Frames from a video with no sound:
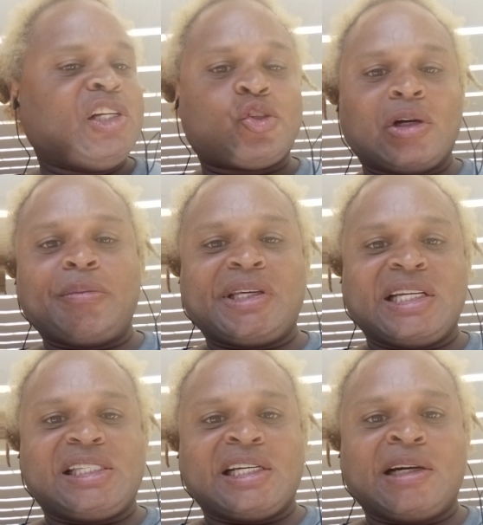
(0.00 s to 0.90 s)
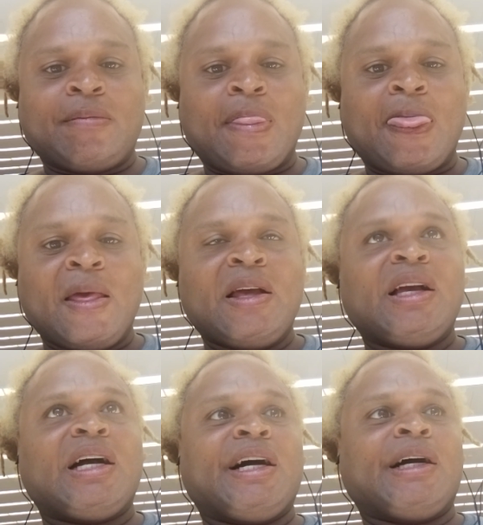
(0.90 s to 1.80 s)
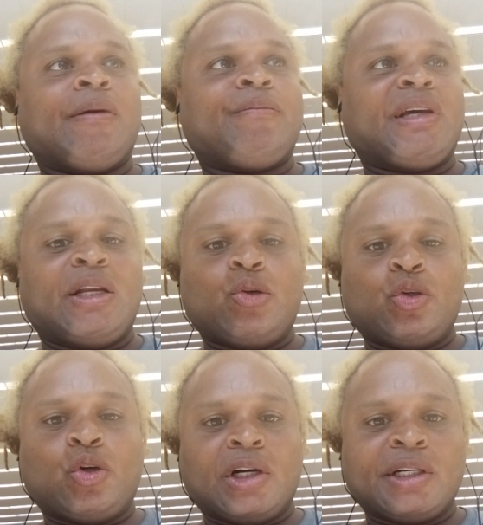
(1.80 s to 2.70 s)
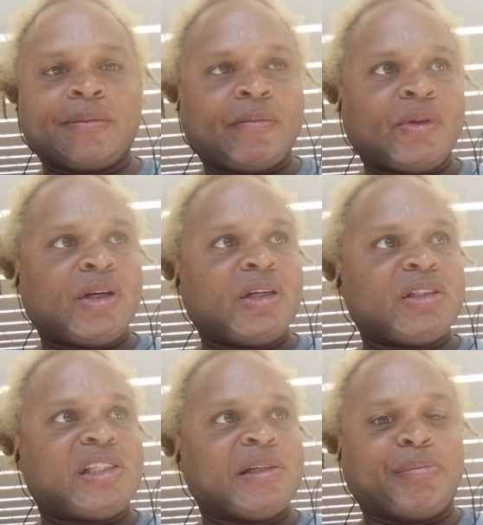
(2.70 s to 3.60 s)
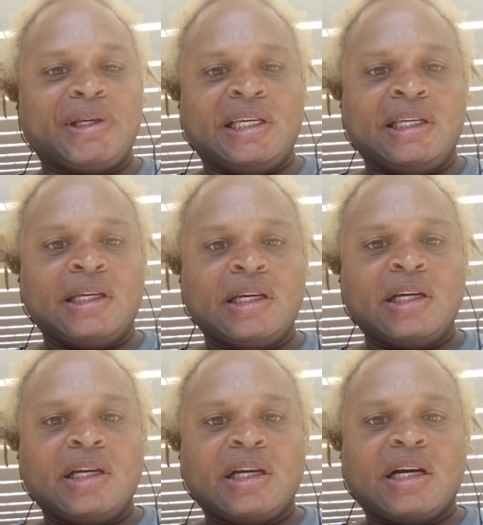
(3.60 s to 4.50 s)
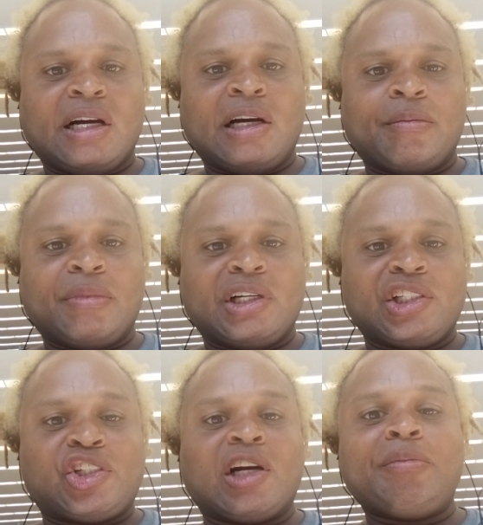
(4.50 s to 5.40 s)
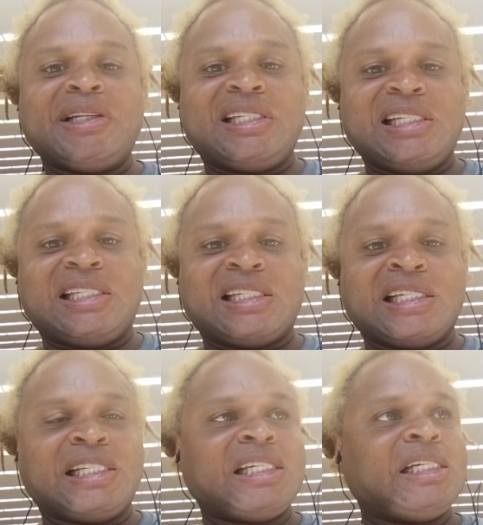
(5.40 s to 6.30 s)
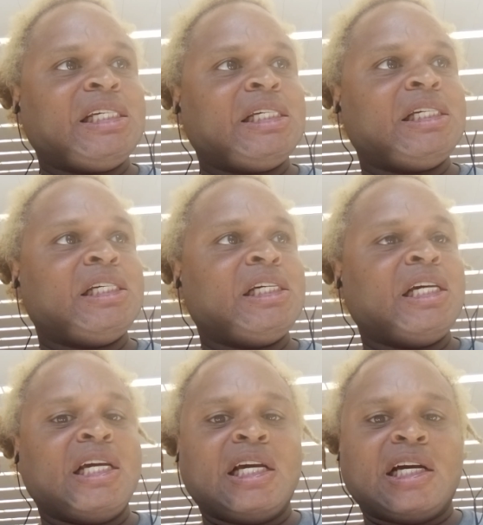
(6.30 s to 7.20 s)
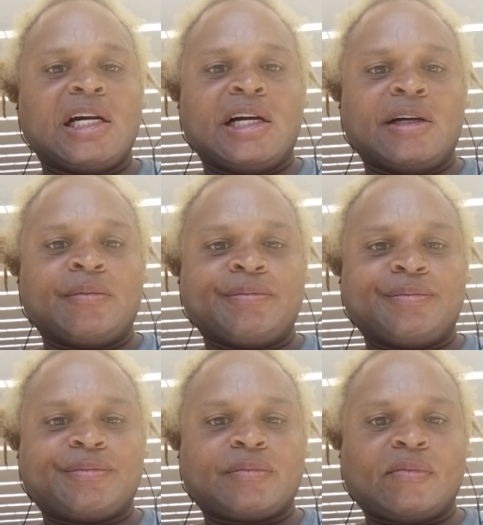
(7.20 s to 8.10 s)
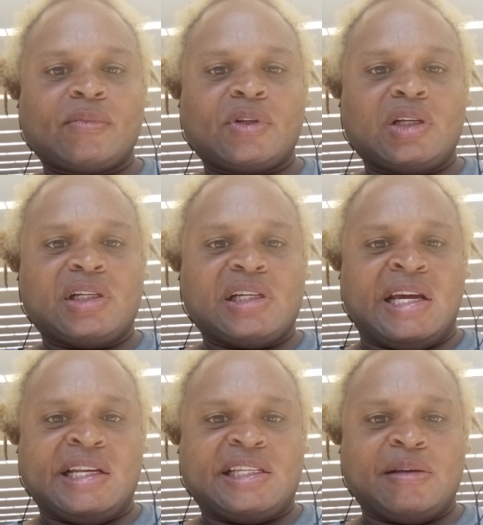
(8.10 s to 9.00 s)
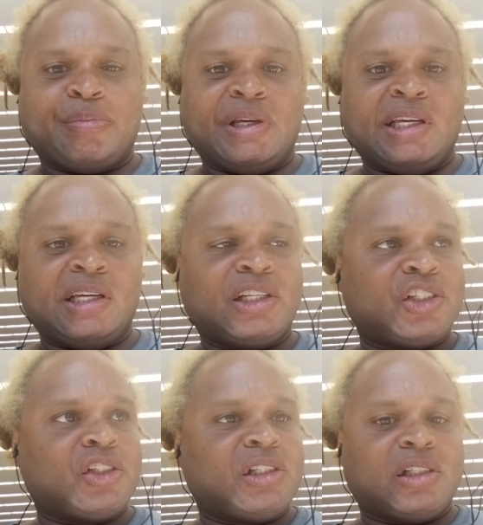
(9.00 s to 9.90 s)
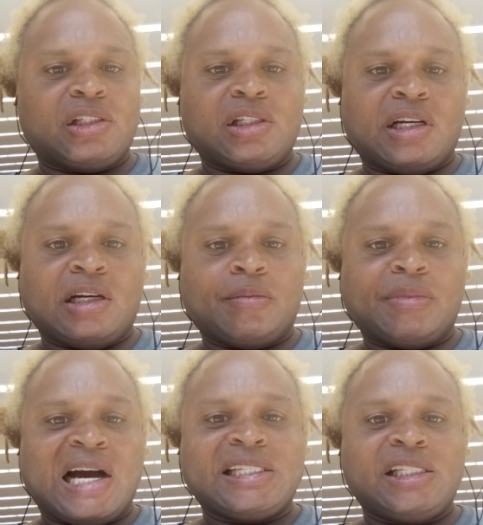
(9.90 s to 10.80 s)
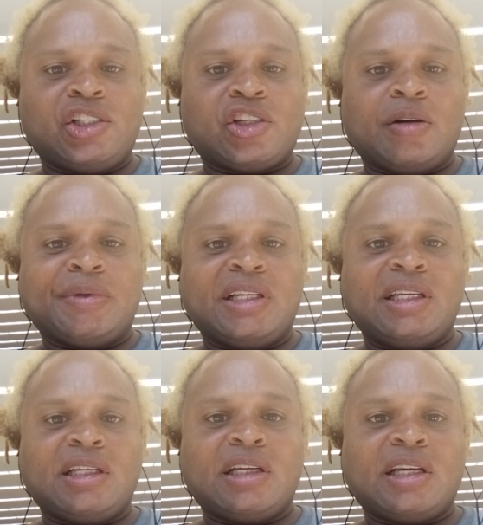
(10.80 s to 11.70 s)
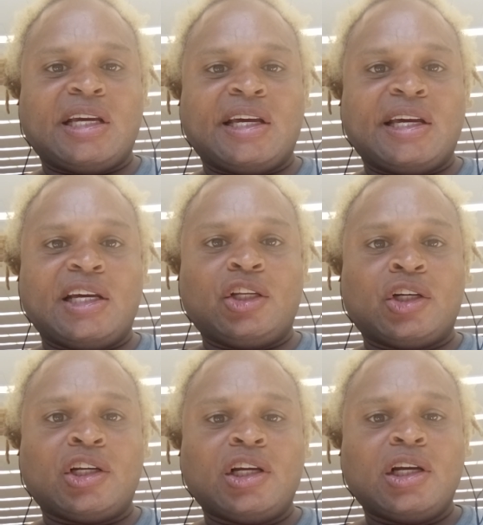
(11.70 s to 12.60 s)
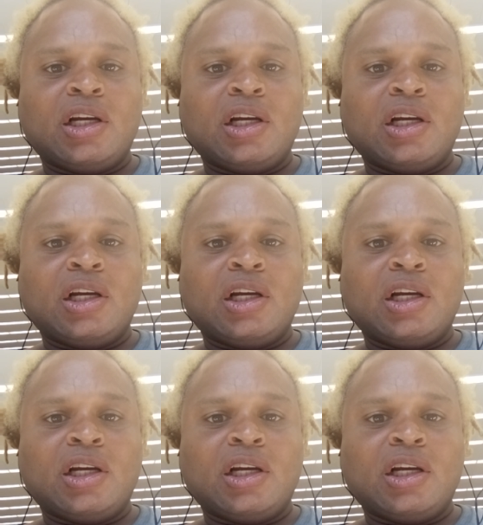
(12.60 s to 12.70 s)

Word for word: Trump gets up um, in New York to be German um, decent um, and to be Nazi Germany and Hitler